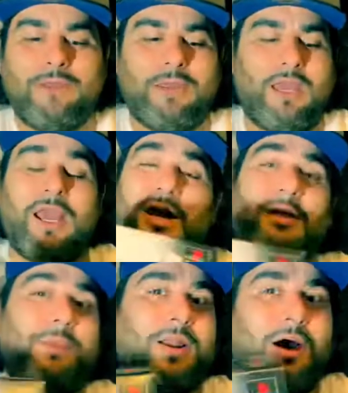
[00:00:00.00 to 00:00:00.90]
It could
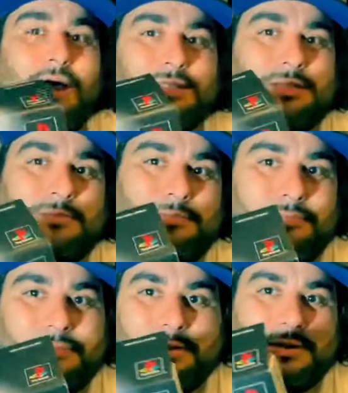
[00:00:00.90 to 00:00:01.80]
have been an awesome
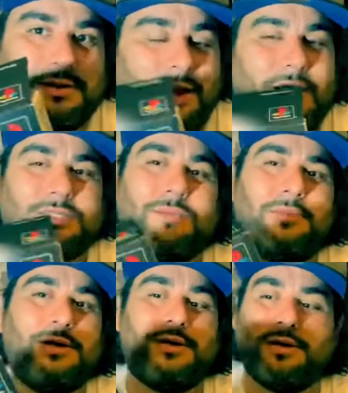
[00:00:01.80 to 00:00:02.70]

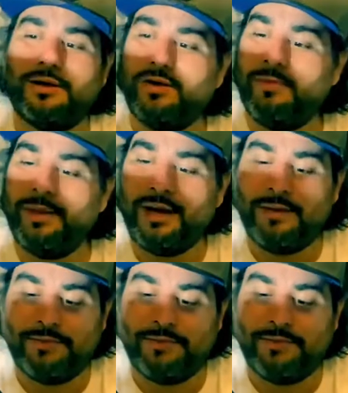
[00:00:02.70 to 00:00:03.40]
little mini,